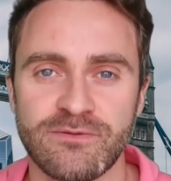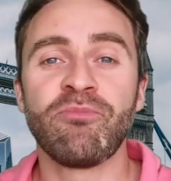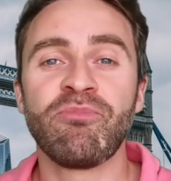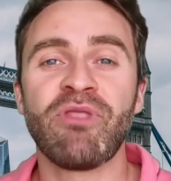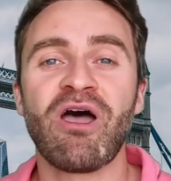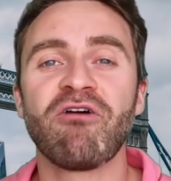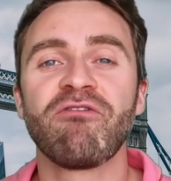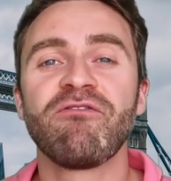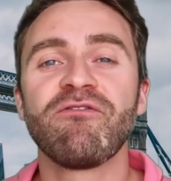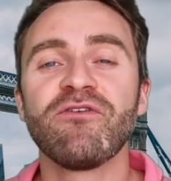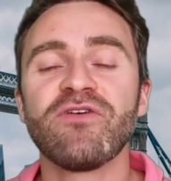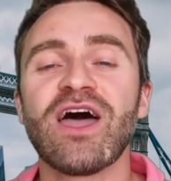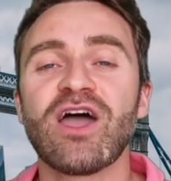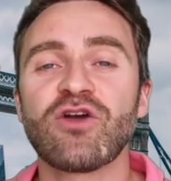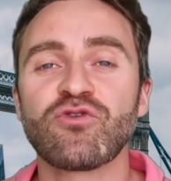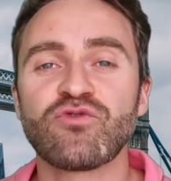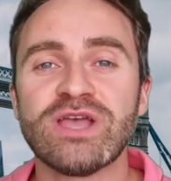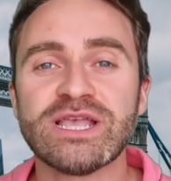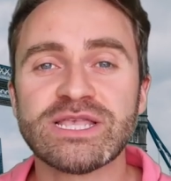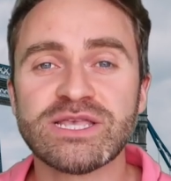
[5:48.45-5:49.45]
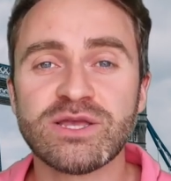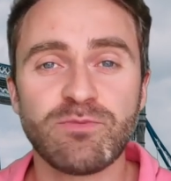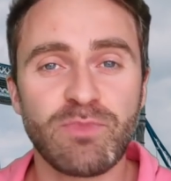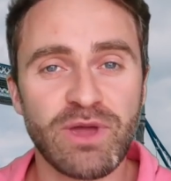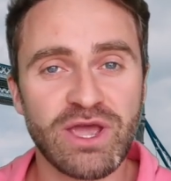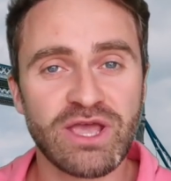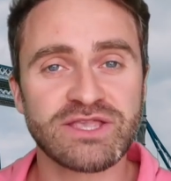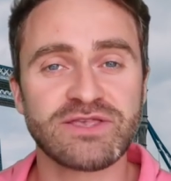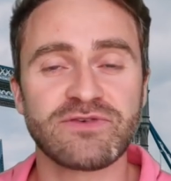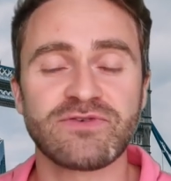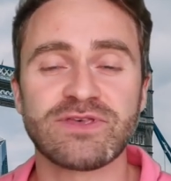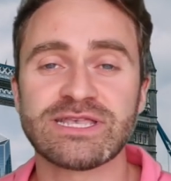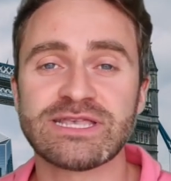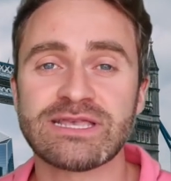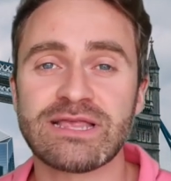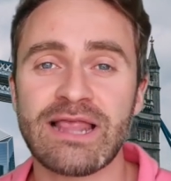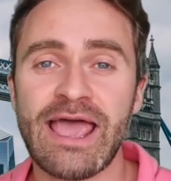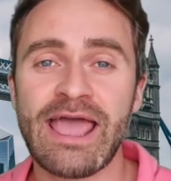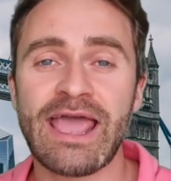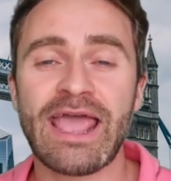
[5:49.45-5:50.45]
Now, for that reason, because of the
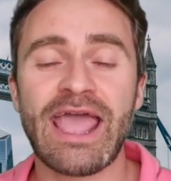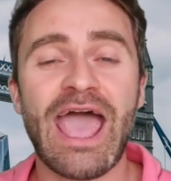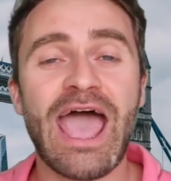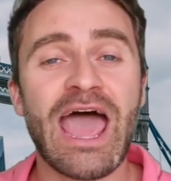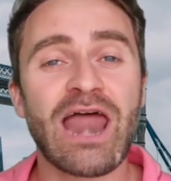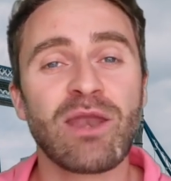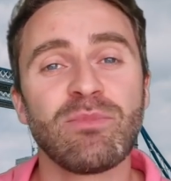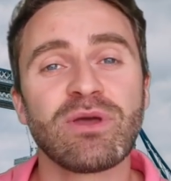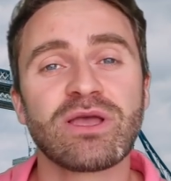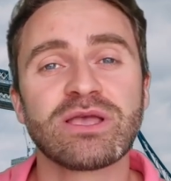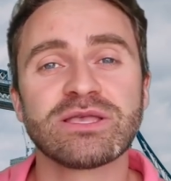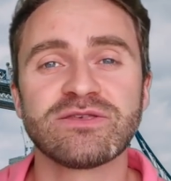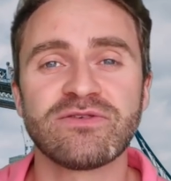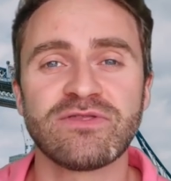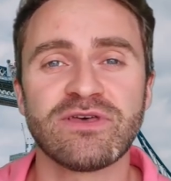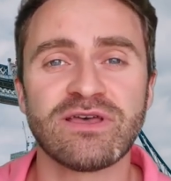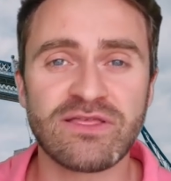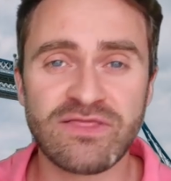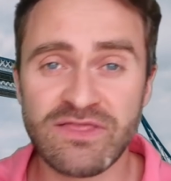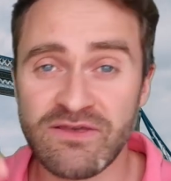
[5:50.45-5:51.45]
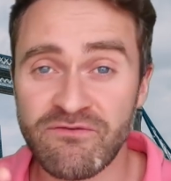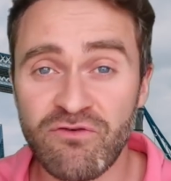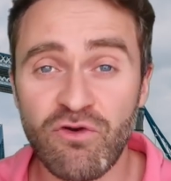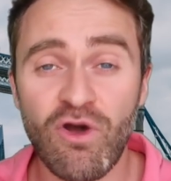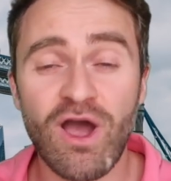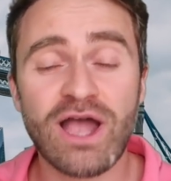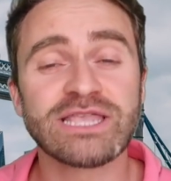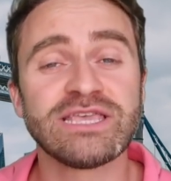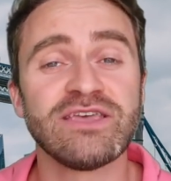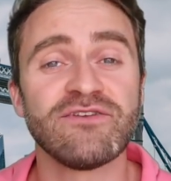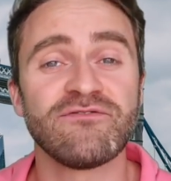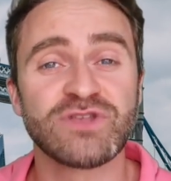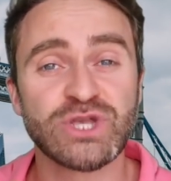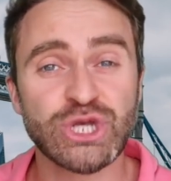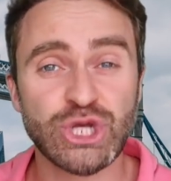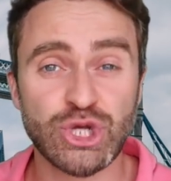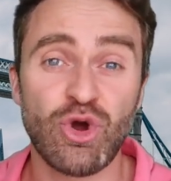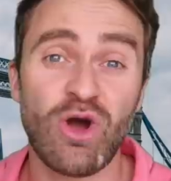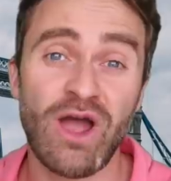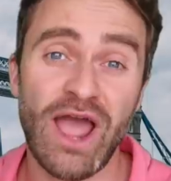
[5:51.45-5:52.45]
slang and because of the variety of
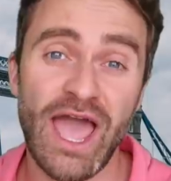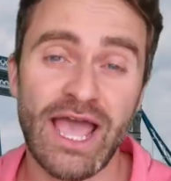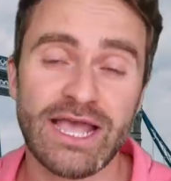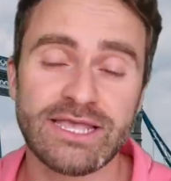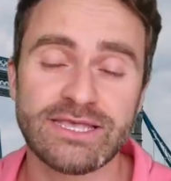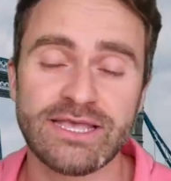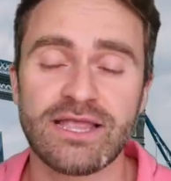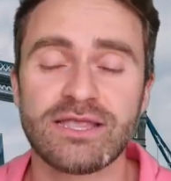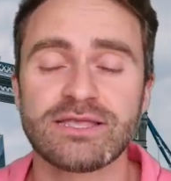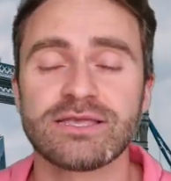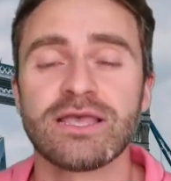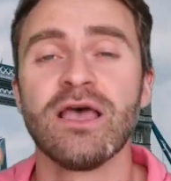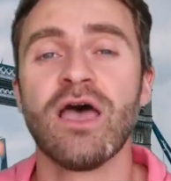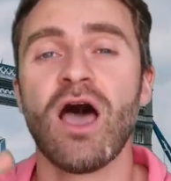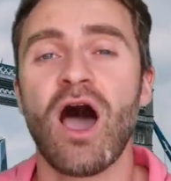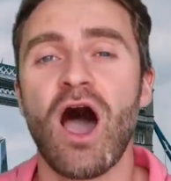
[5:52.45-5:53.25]
strong accents,